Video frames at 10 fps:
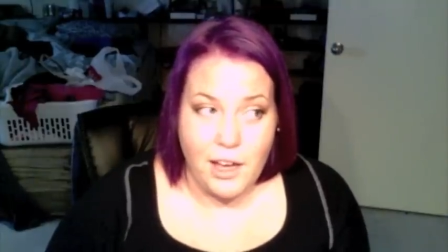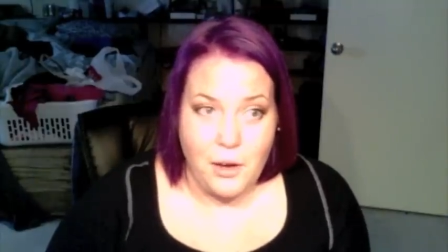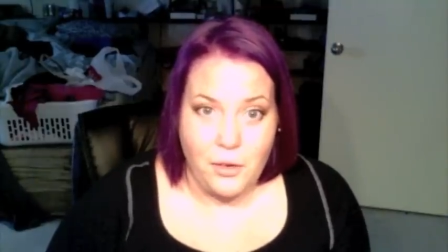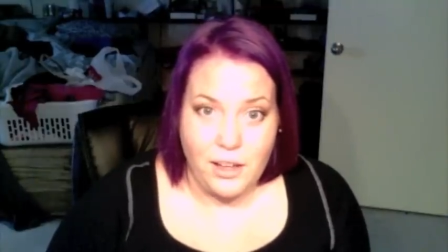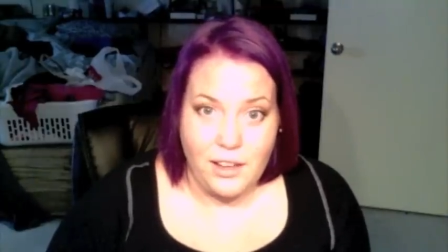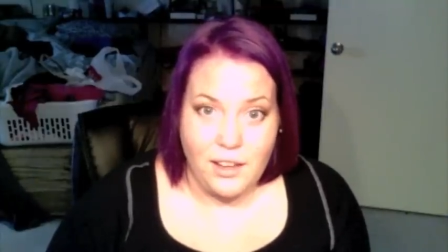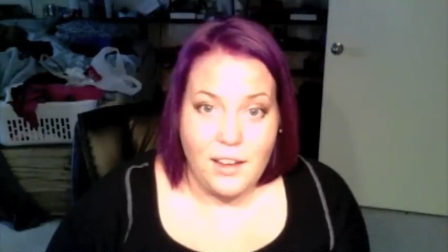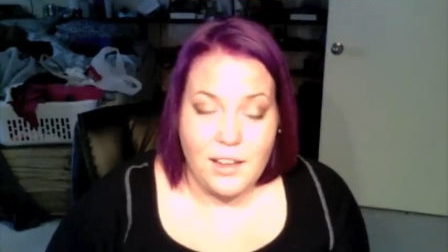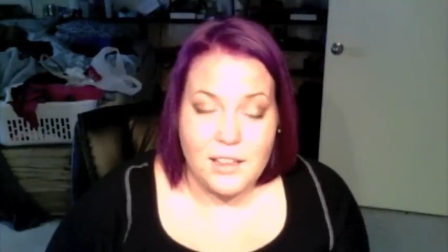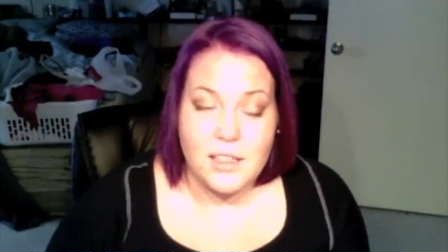out. And
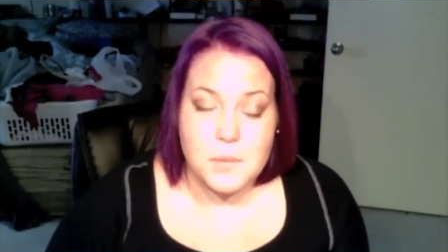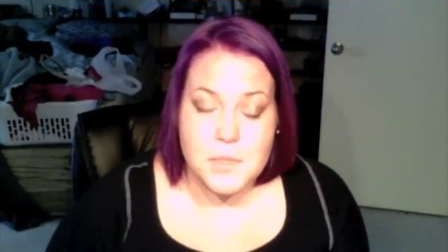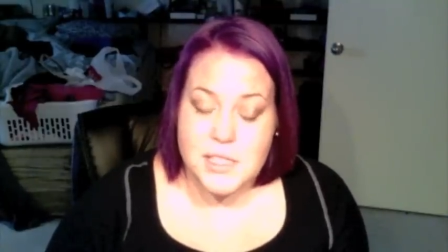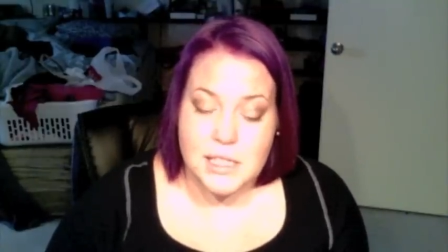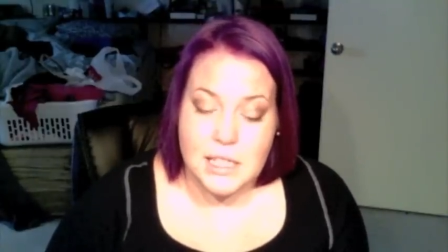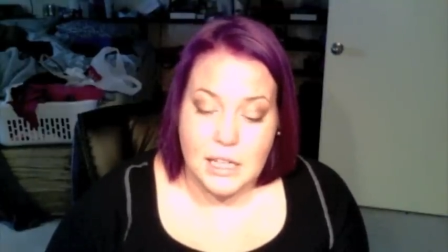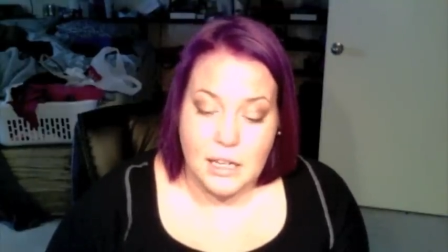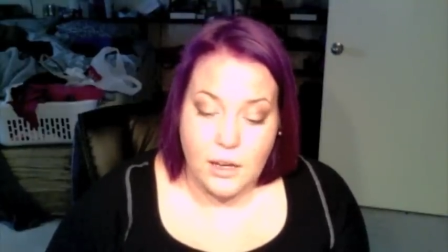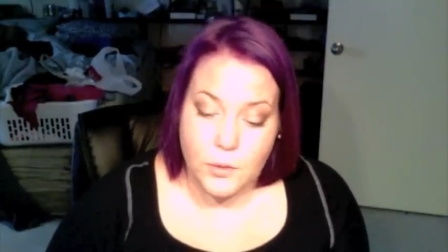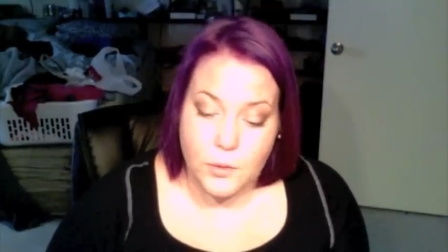I ended up just taking it
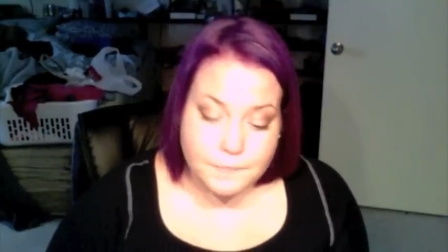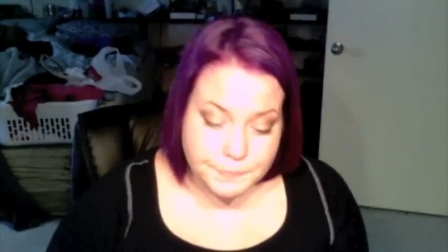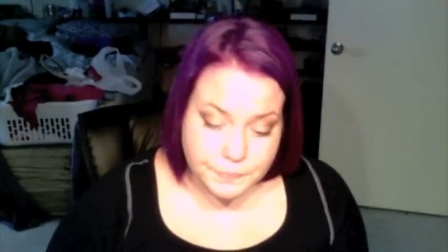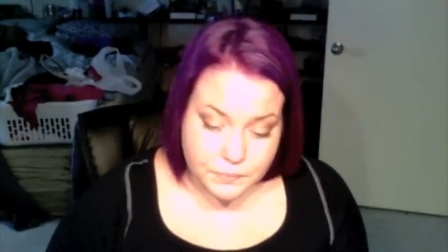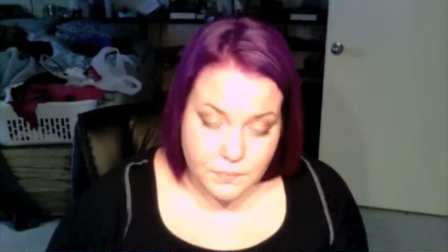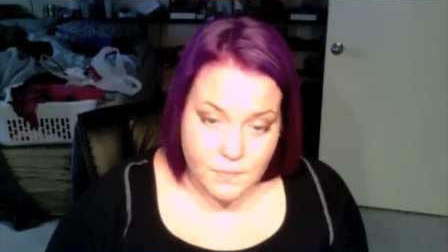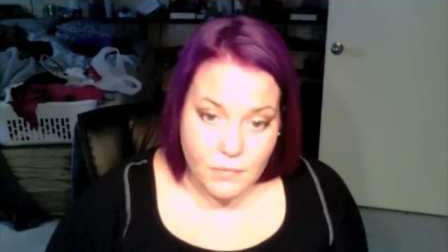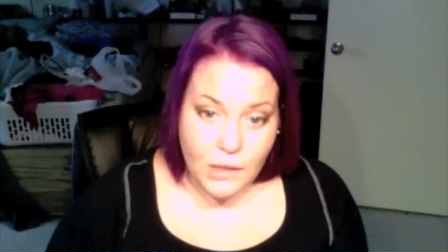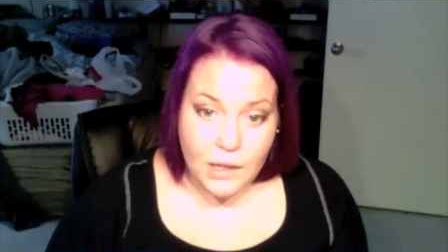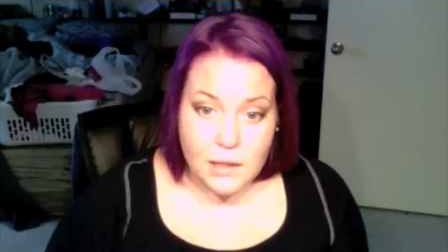out.
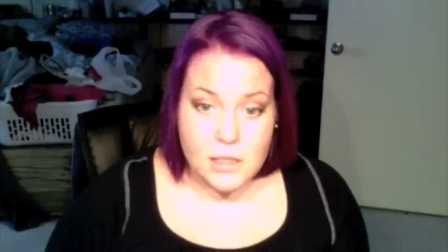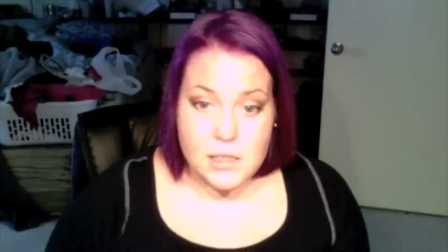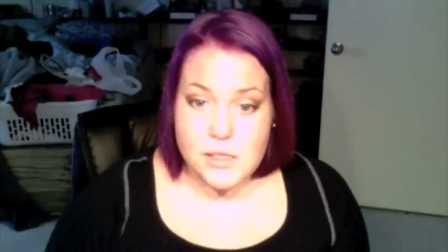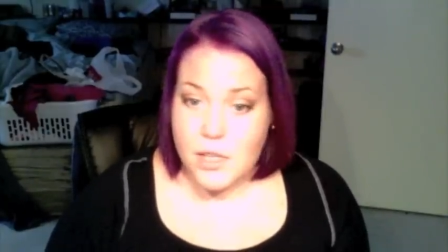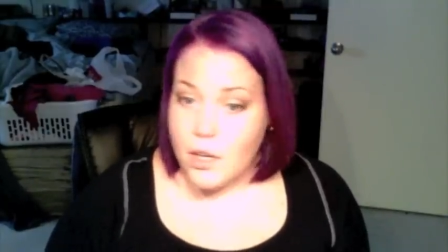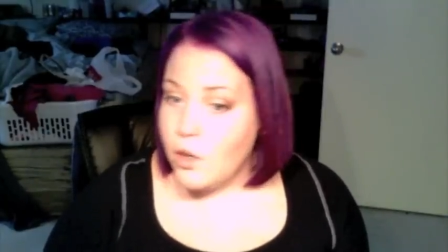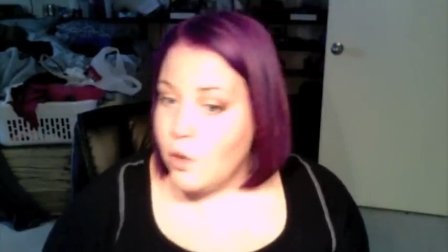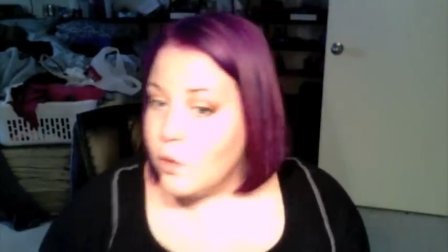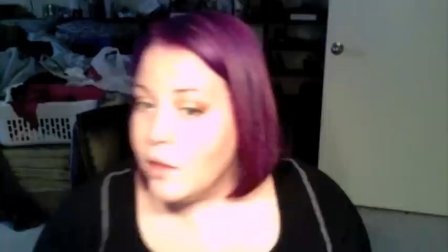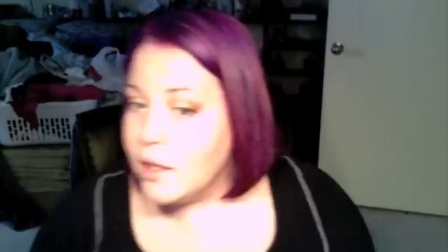
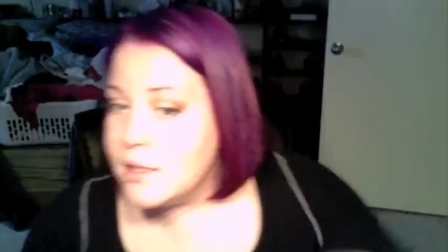So, like I